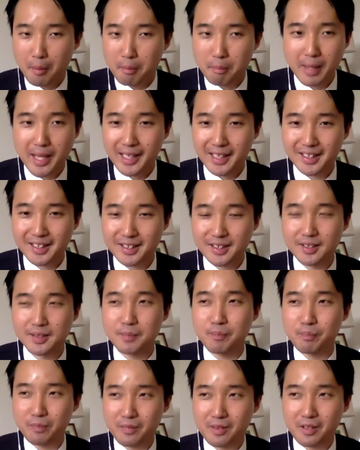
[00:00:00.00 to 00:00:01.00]

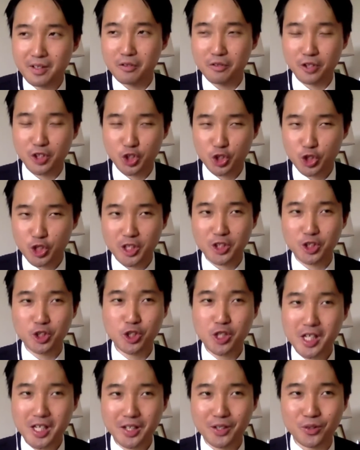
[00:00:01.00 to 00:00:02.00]
makes the
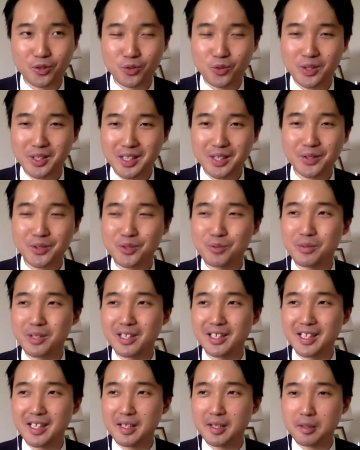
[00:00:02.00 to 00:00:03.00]
church tick, or what
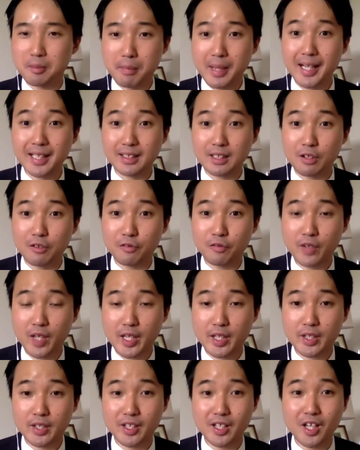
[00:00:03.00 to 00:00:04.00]
ultimately makes our
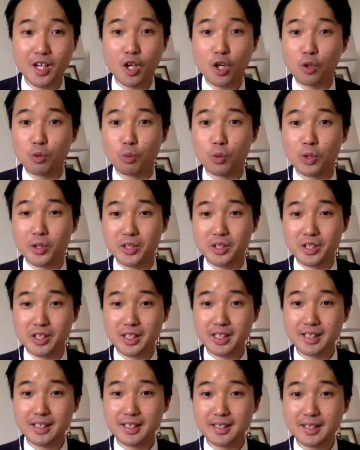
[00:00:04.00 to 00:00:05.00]
faith what it
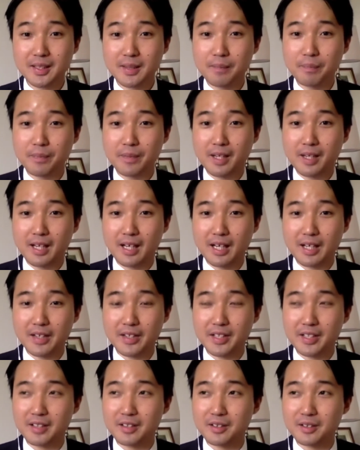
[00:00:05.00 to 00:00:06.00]
is. I
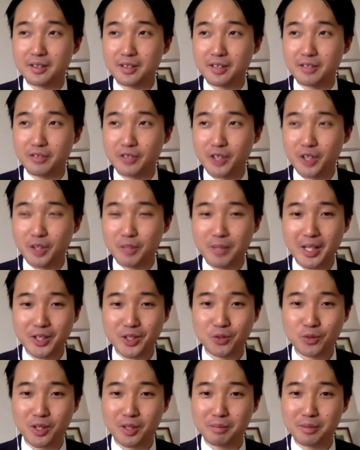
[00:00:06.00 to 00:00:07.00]
think if you go back
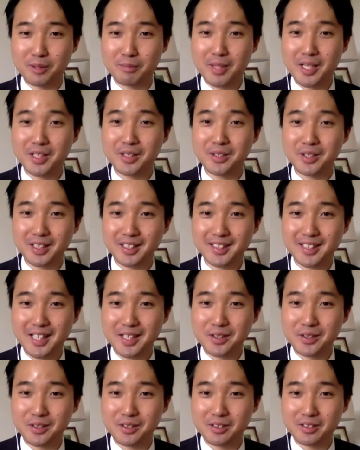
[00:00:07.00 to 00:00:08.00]
to what Pope Benedict
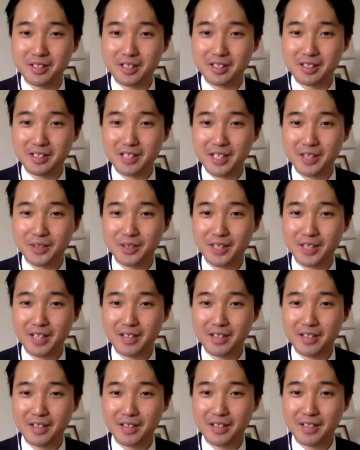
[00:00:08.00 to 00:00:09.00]
said in Deus
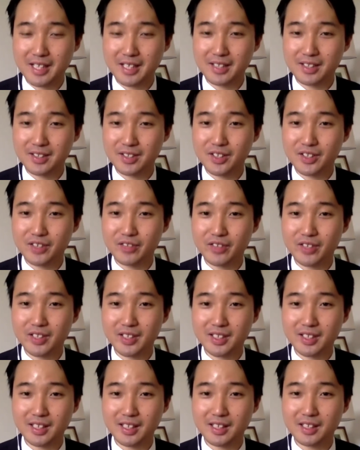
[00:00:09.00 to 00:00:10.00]
Caritas Est, his
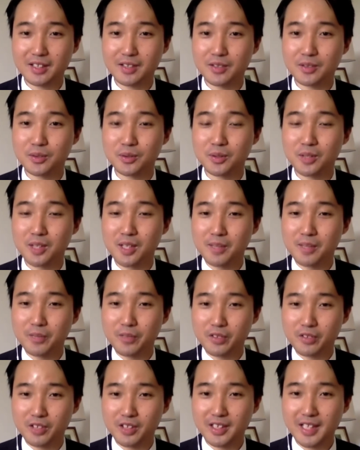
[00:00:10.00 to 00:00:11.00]
first encyclical,
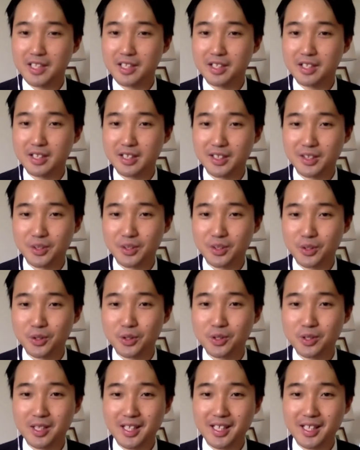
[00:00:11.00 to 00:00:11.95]
Christianity is not